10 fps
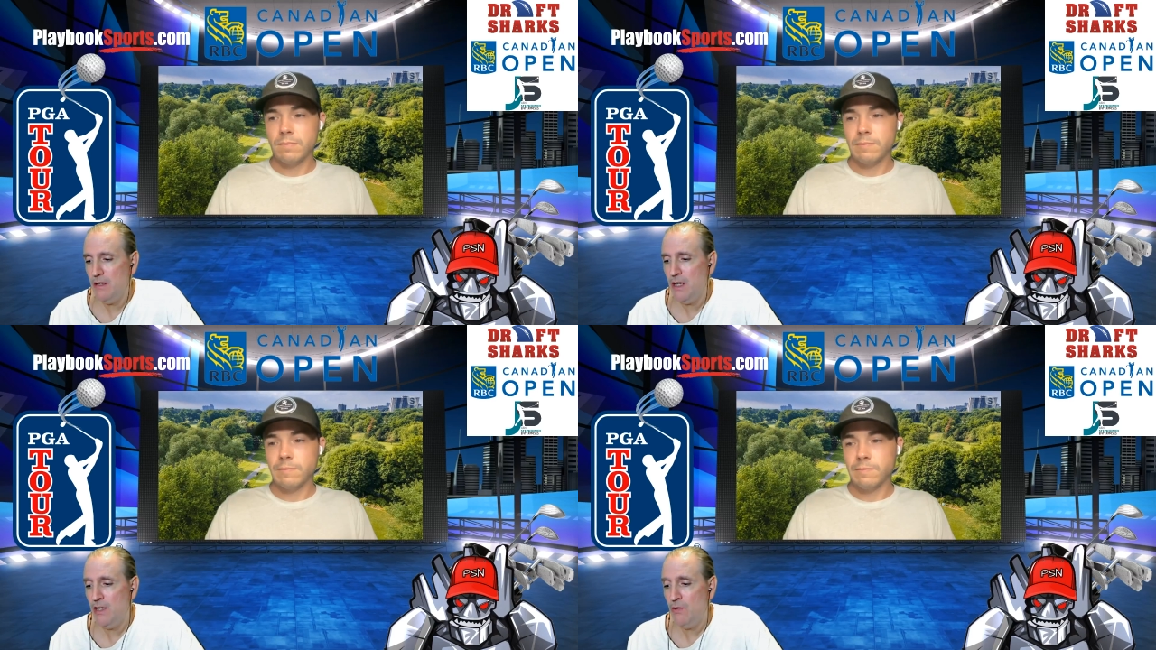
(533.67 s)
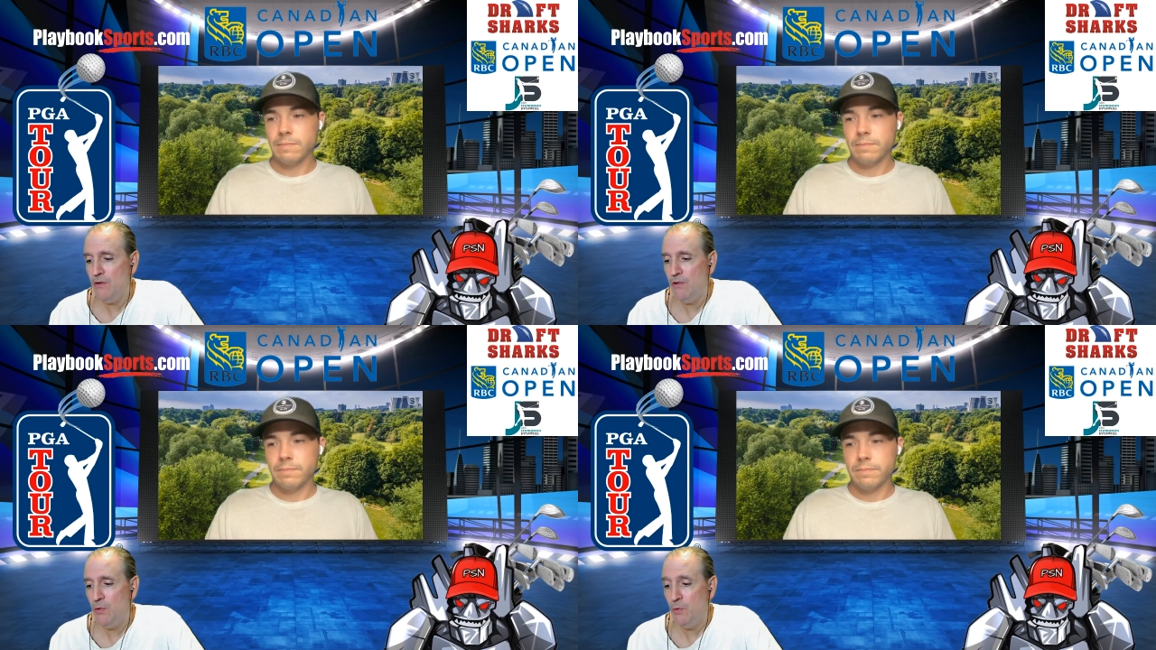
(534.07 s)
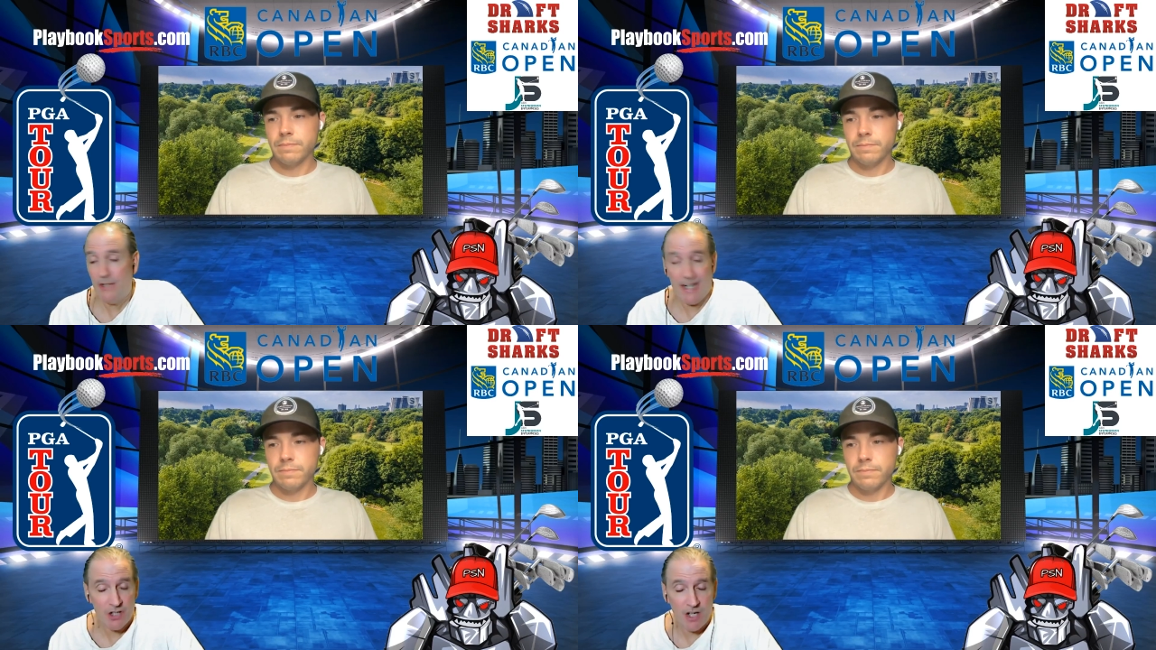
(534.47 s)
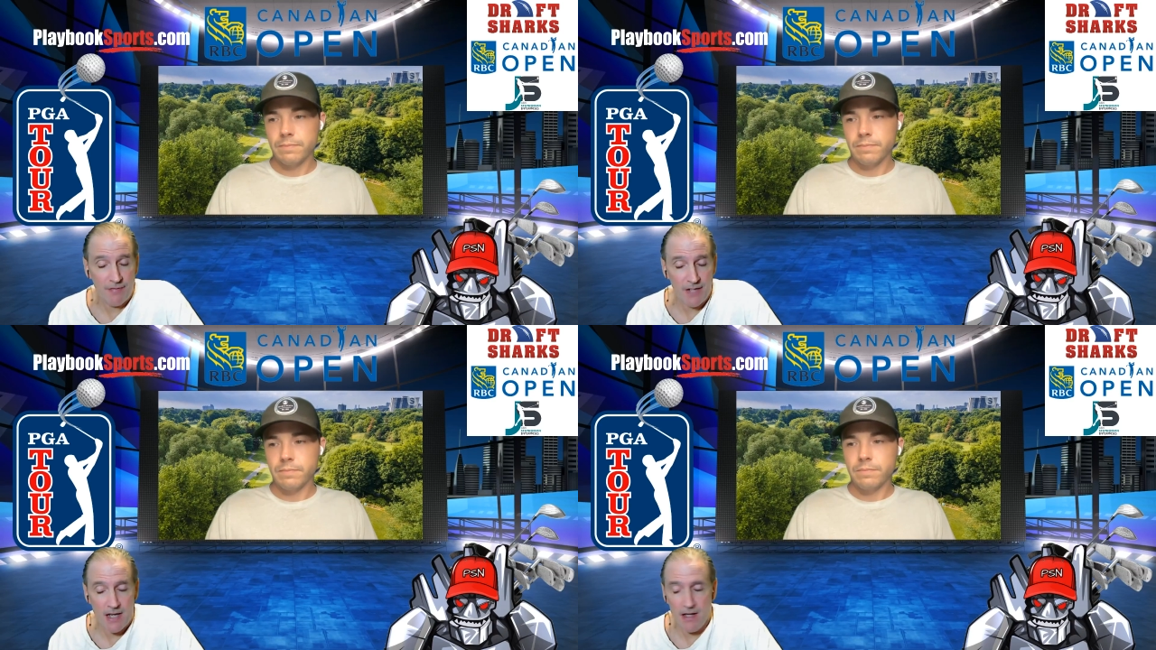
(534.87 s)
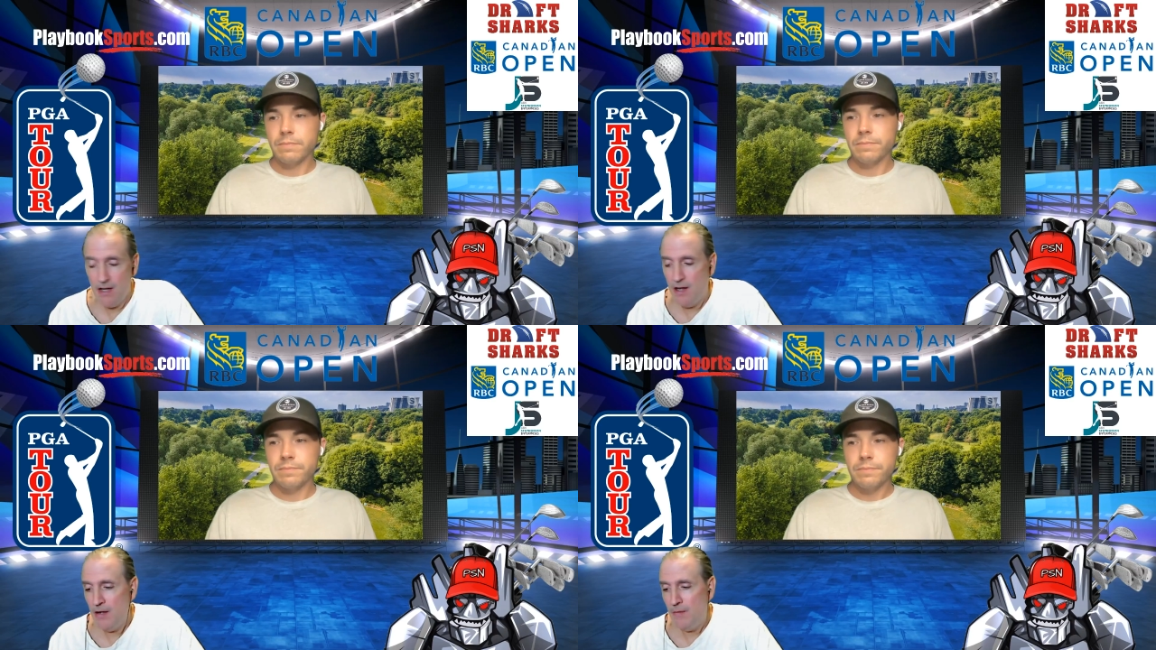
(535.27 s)
Speaker 1: and you you would like Schauffele,
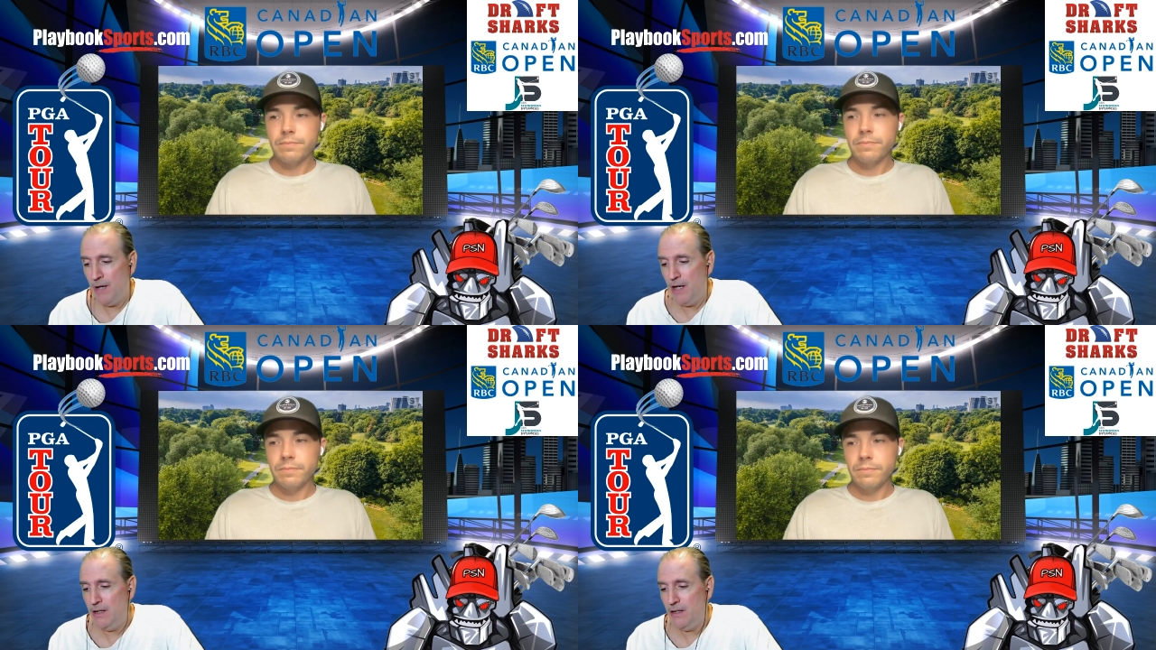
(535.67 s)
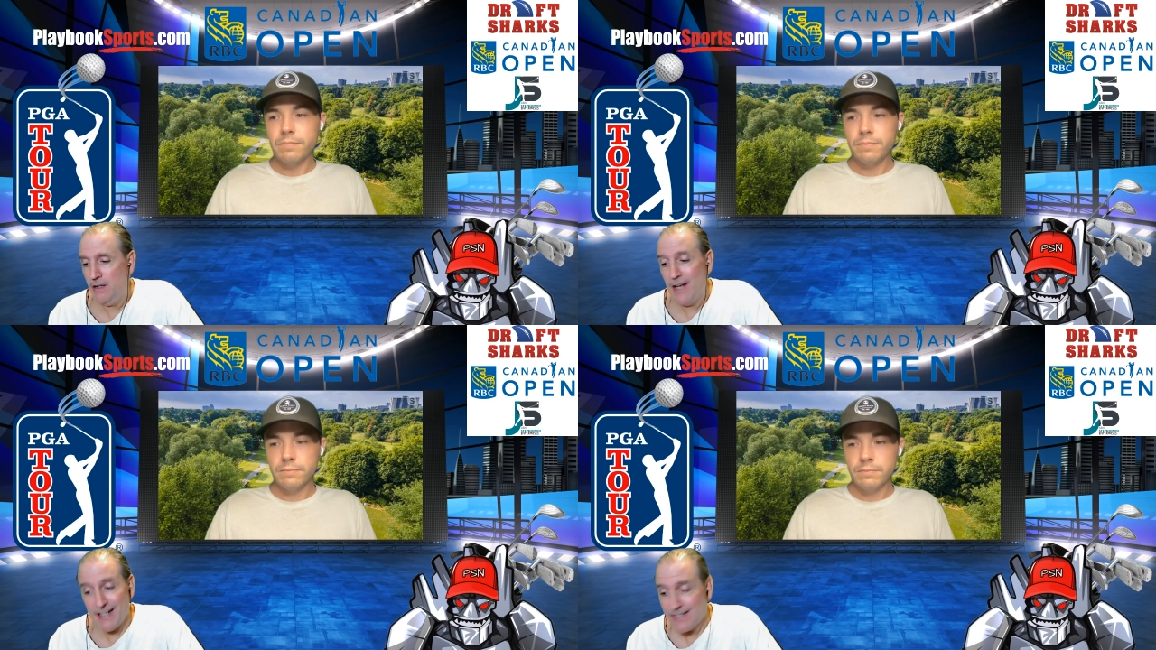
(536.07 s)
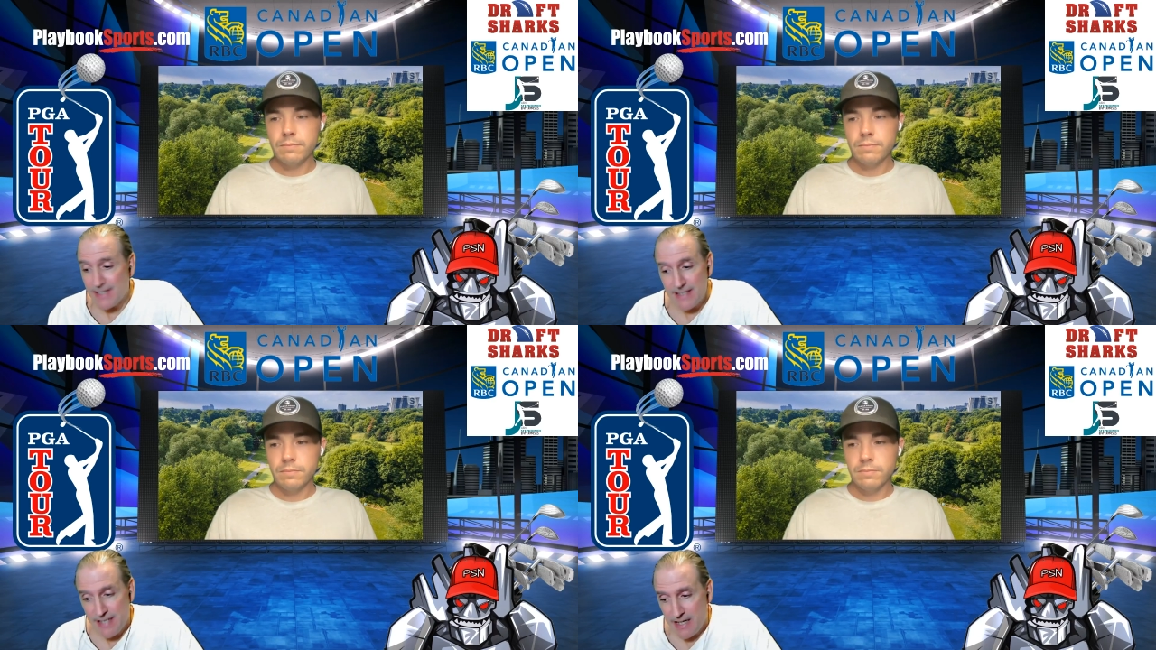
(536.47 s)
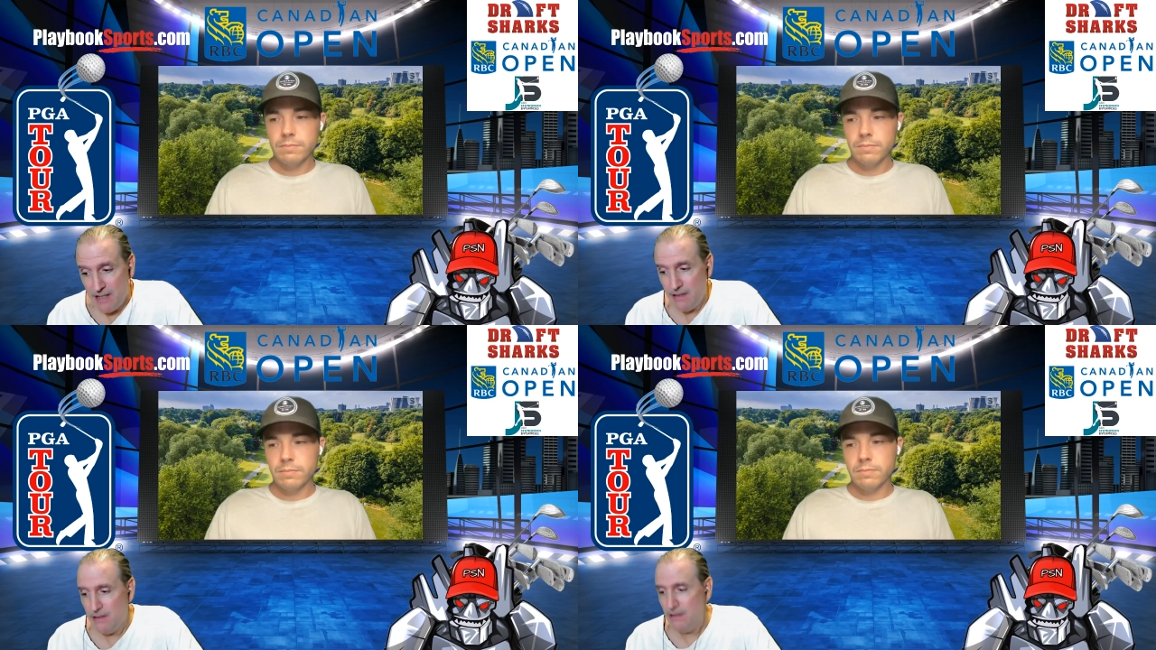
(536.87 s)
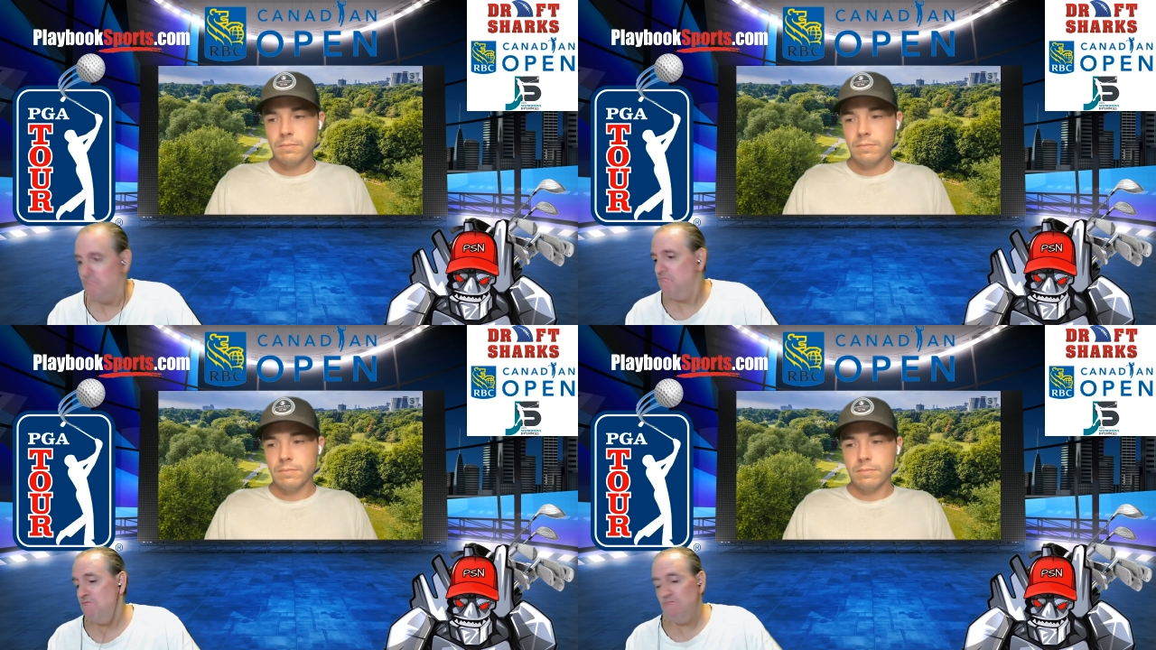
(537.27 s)
but not at 16
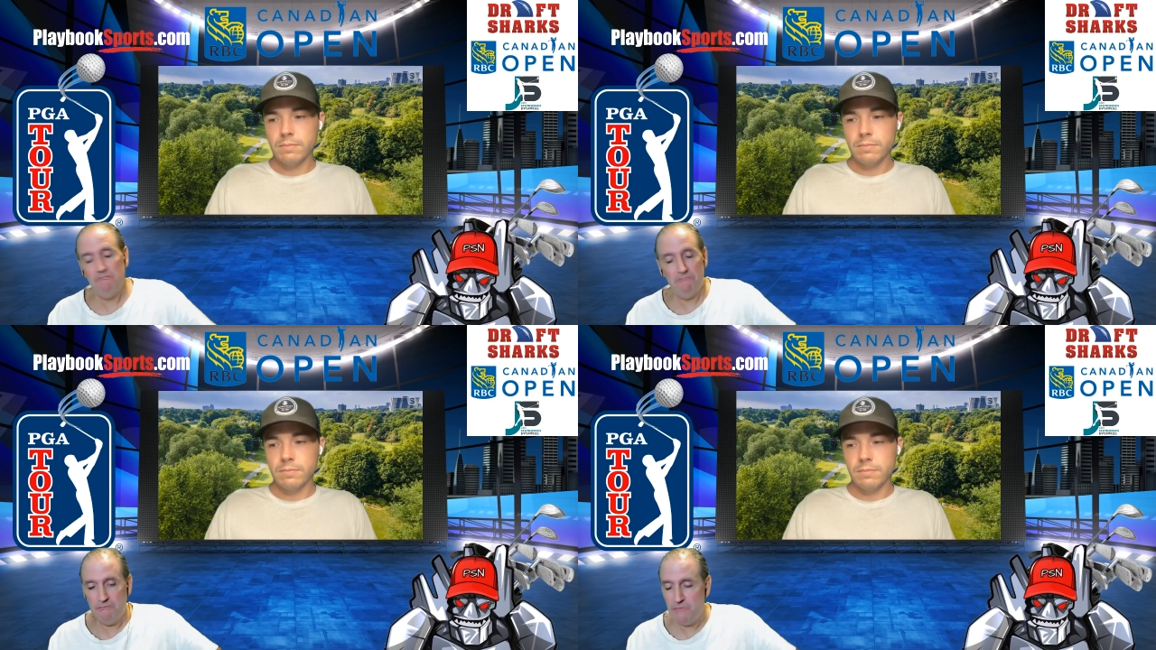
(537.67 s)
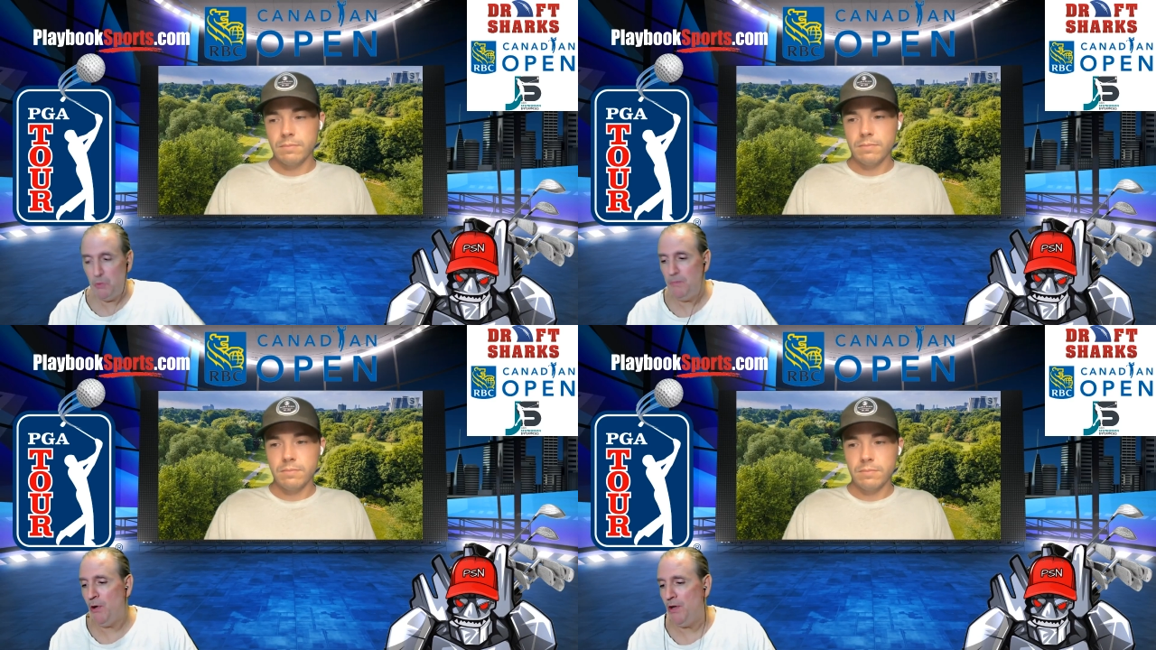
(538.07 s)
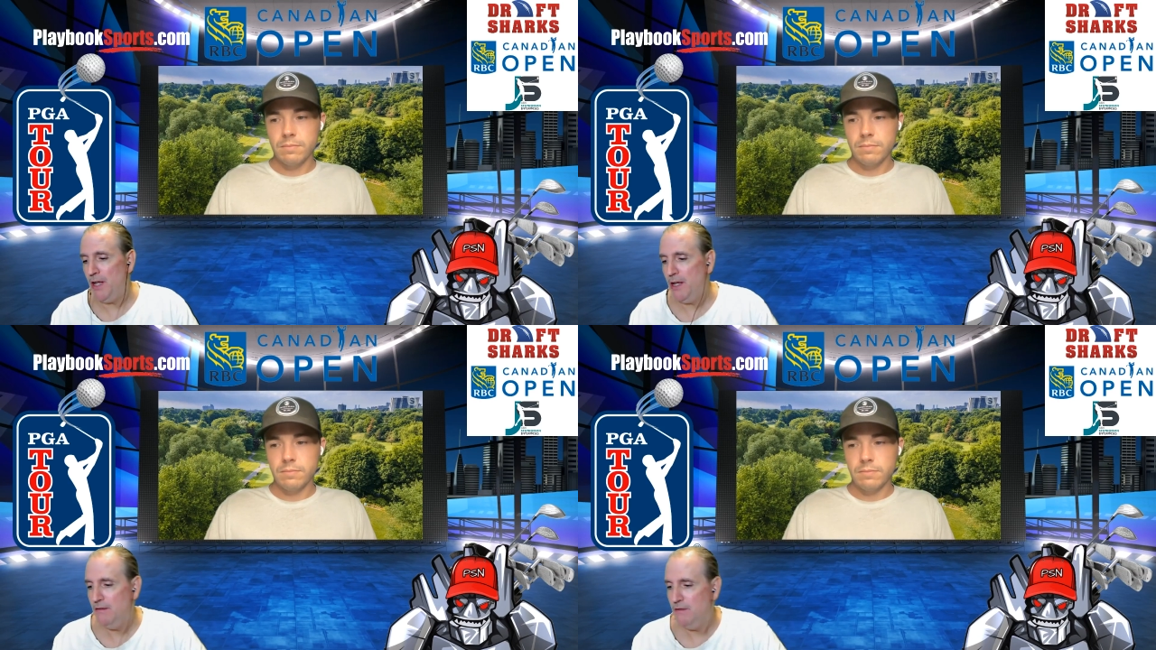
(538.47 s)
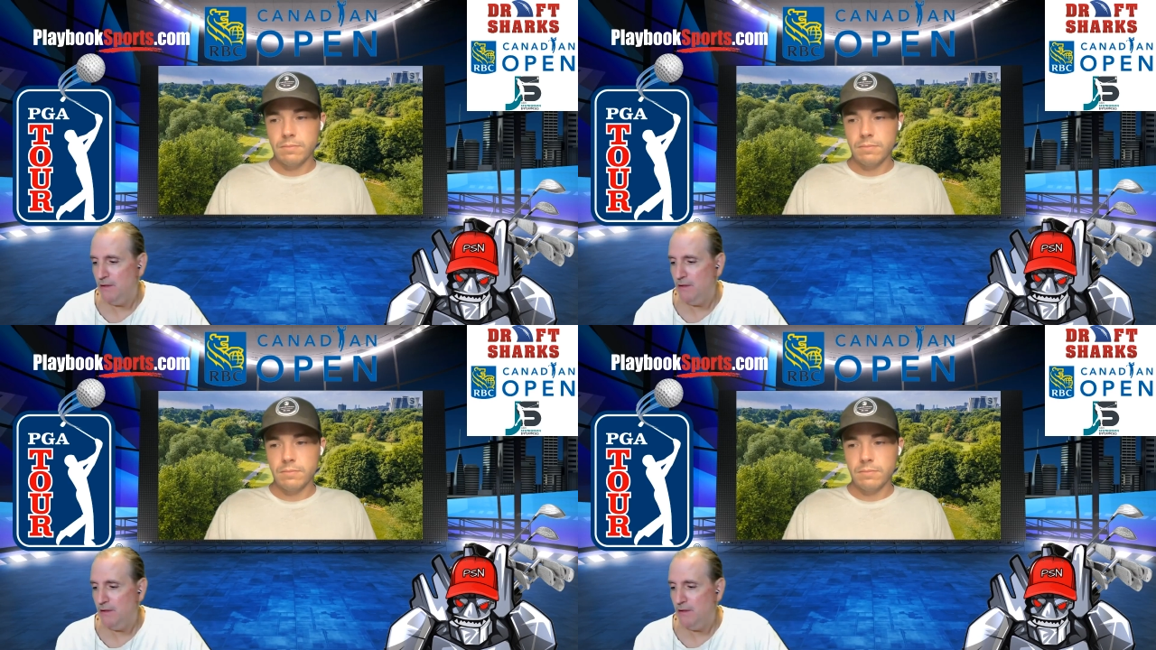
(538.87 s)
mm-hmm. do a parlay.